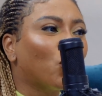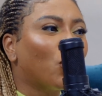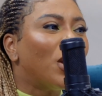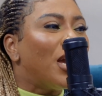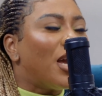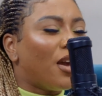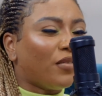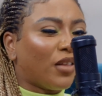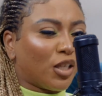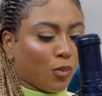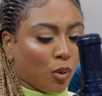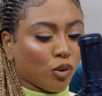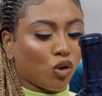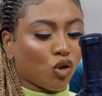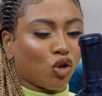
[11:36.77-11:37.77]
So if they're
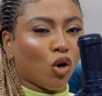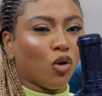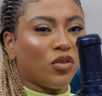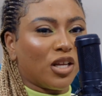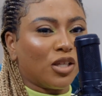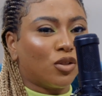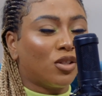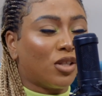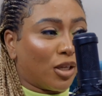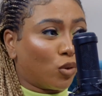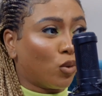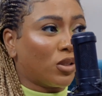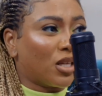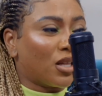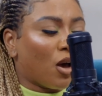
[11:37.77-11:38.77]
supposed to show their
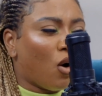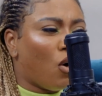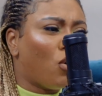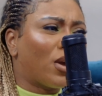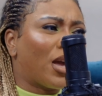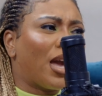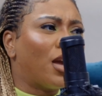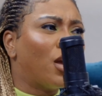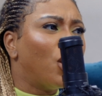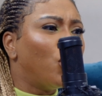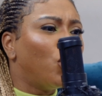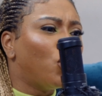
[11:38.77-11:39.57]
daughter that, oh, okay,